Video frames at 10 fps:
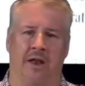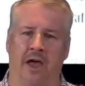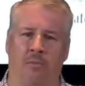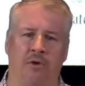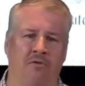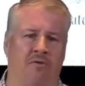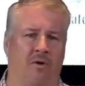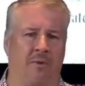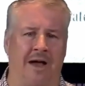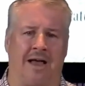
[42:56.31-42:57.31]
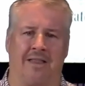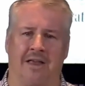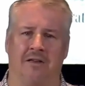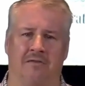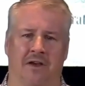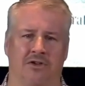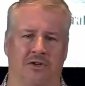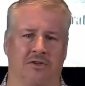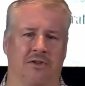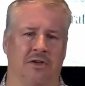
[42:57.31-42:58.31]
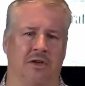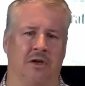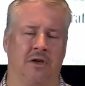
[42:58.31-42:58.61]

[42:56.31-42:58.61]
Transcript: and help you form godly convictions.